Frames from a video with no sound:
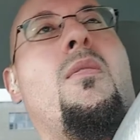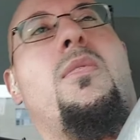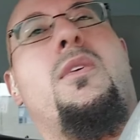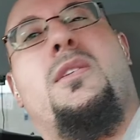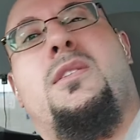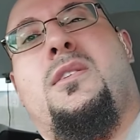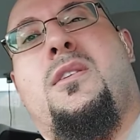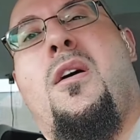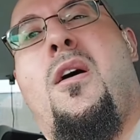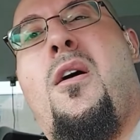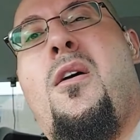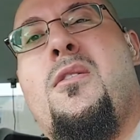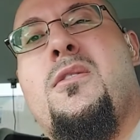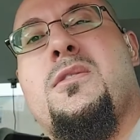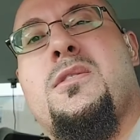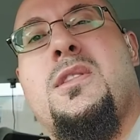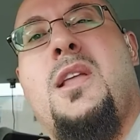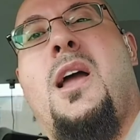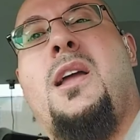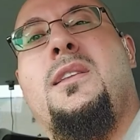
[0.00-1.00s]
this car
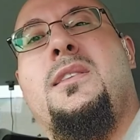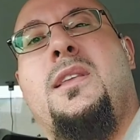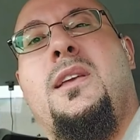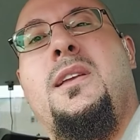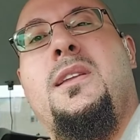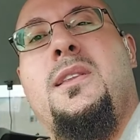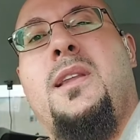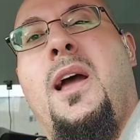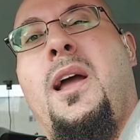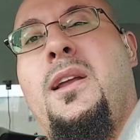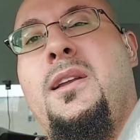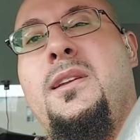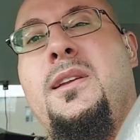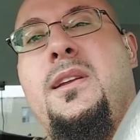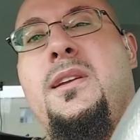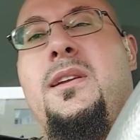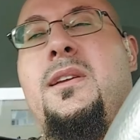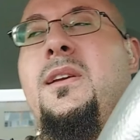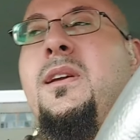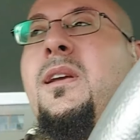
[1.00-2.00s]
is
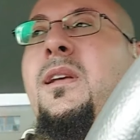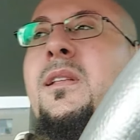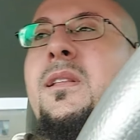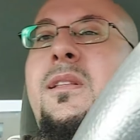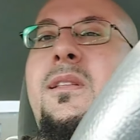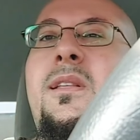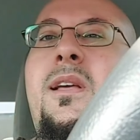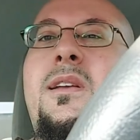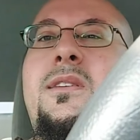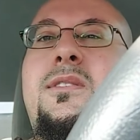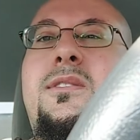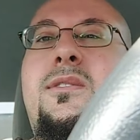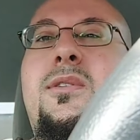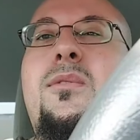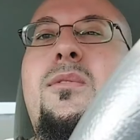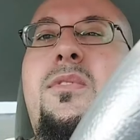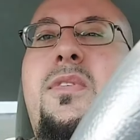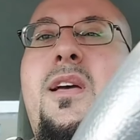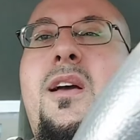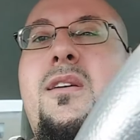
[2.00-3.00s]
1990, that's
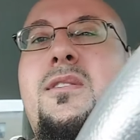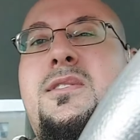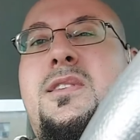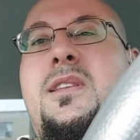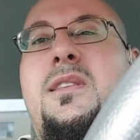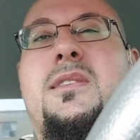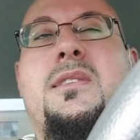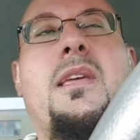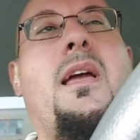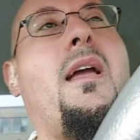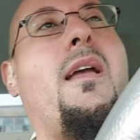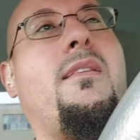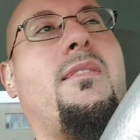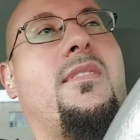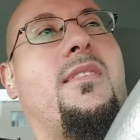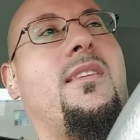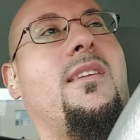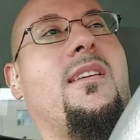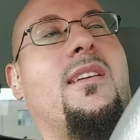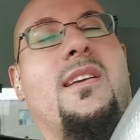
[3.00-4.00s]
2010.
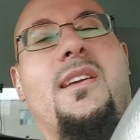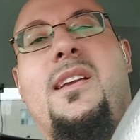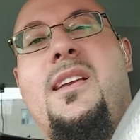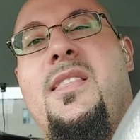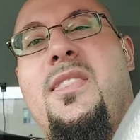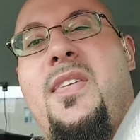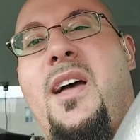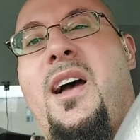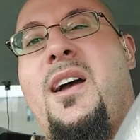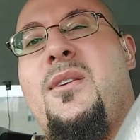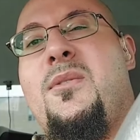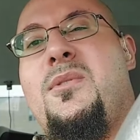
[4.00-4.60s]
He thought it